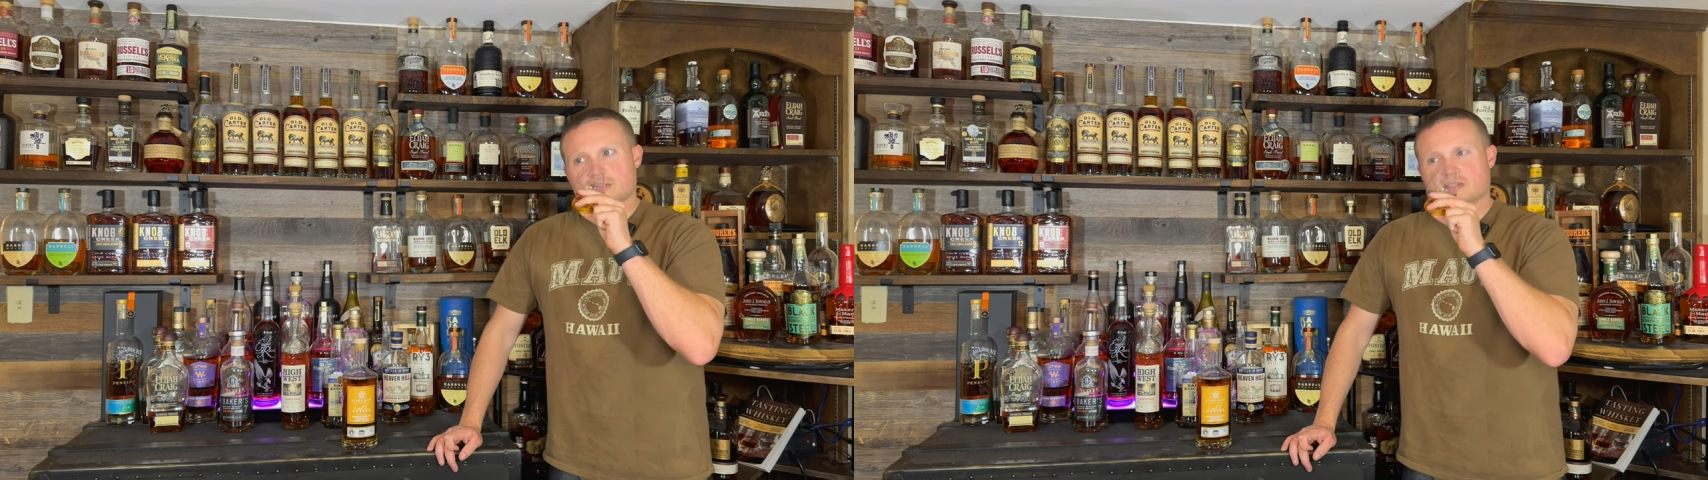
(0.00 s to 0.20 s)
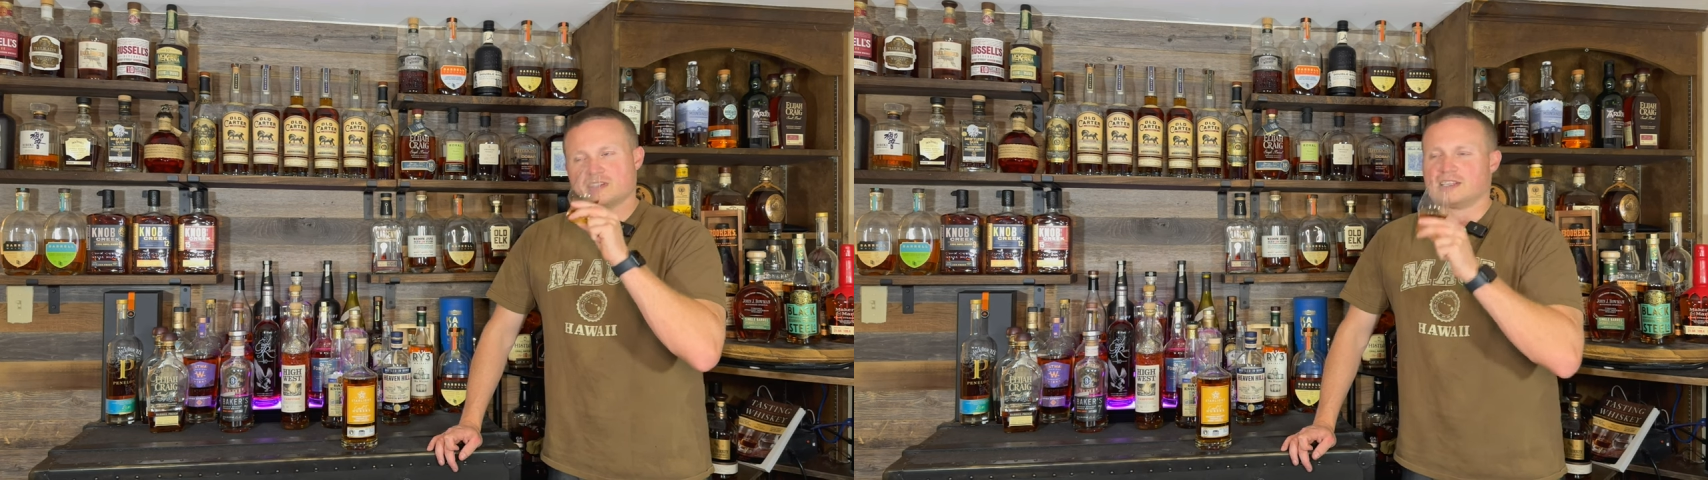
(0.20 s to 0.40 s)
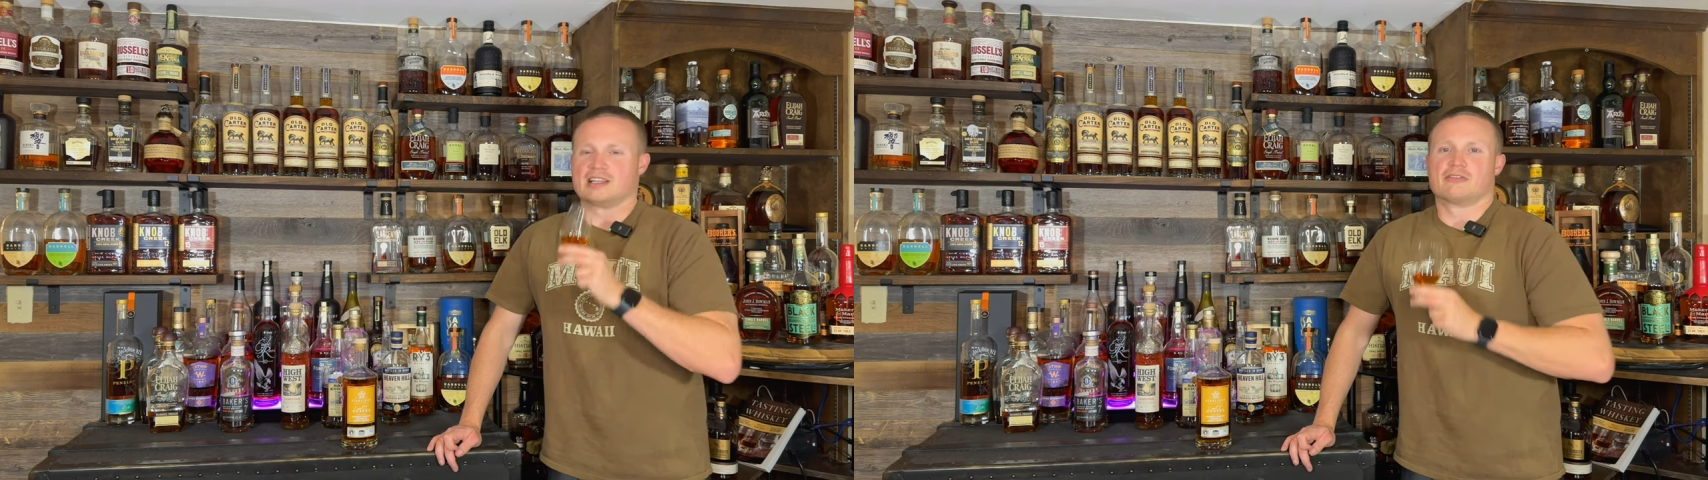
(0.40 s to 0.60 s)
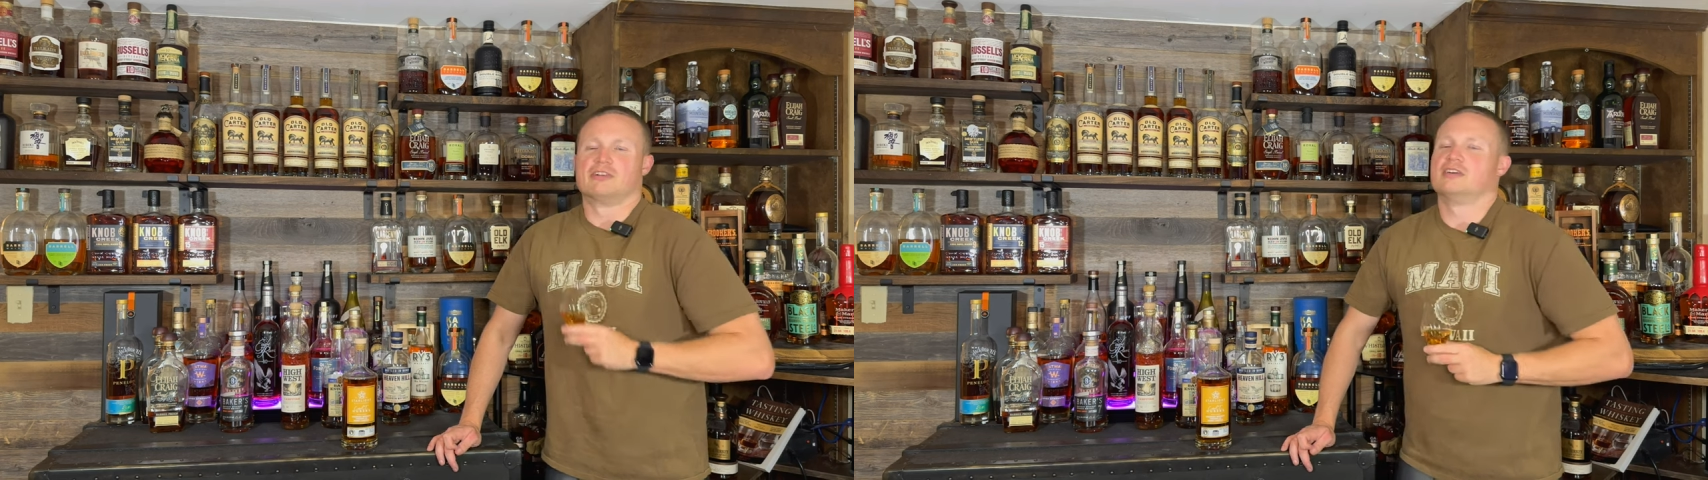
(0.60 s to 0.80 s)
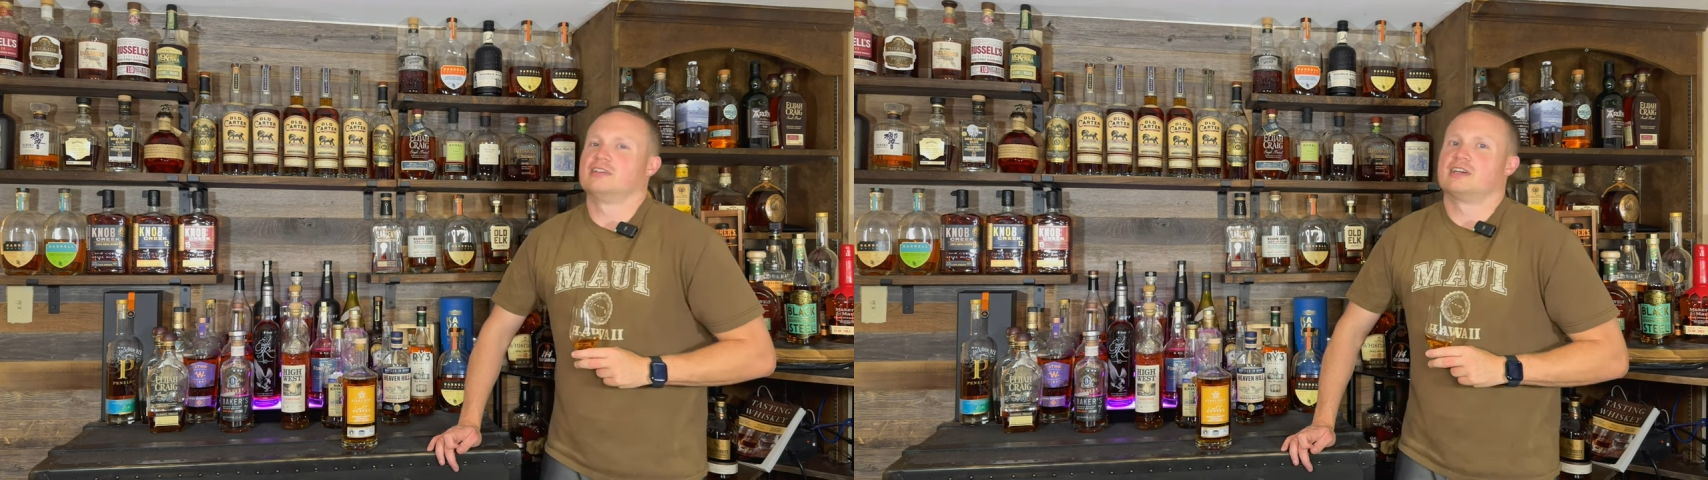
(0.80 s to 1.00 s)
and then that
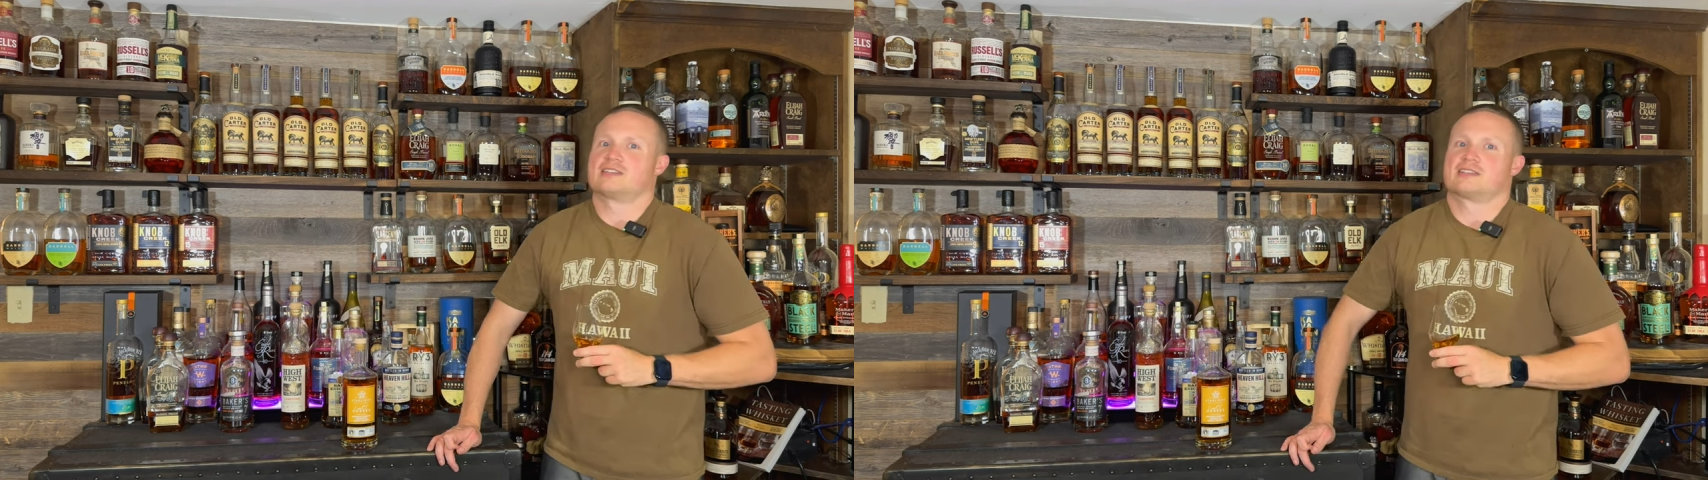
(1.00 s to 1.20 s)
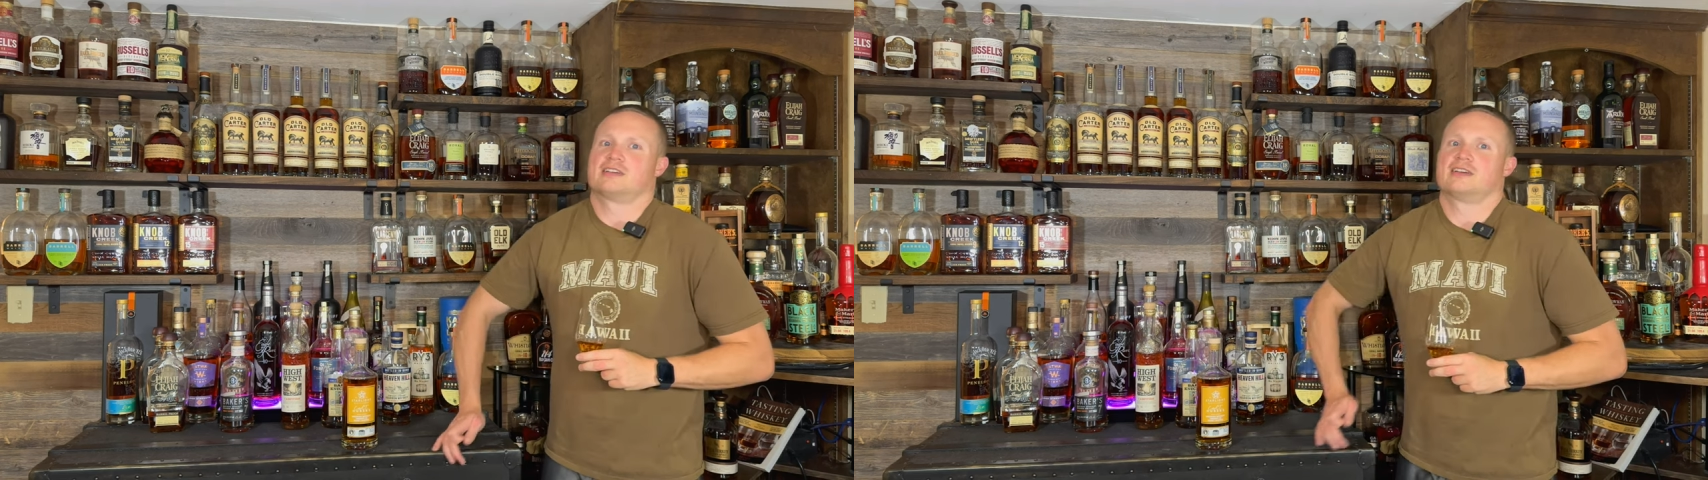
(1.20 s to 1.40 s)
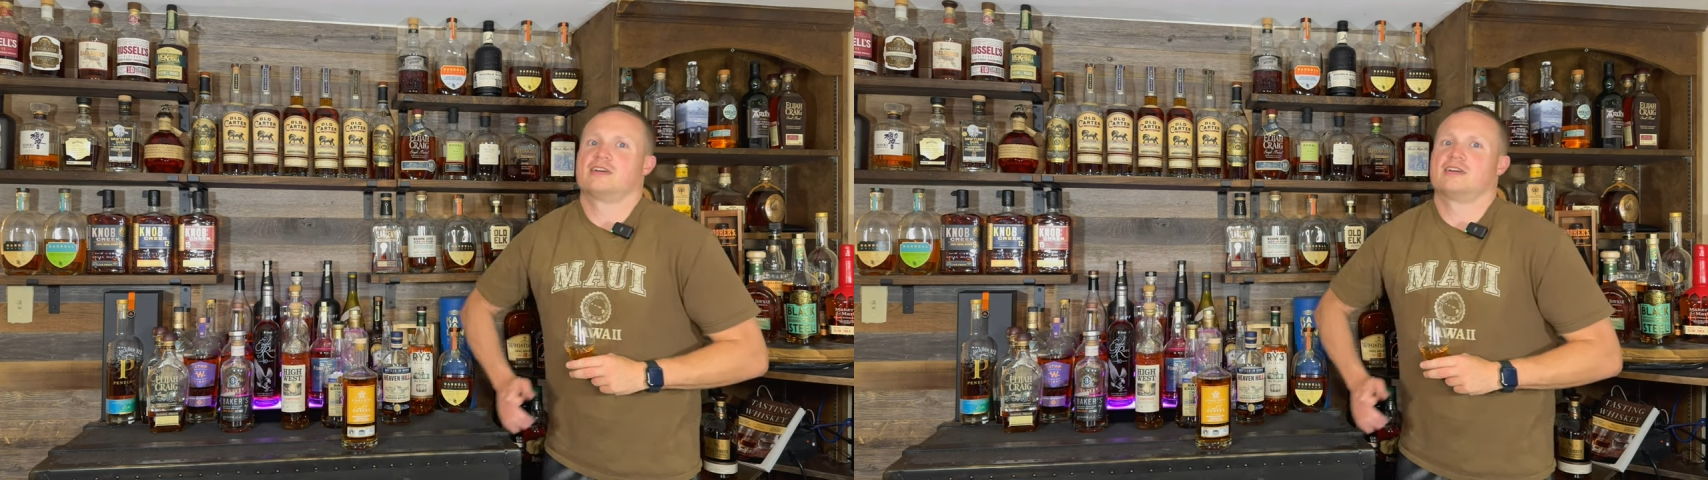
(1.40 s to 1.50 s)
real nice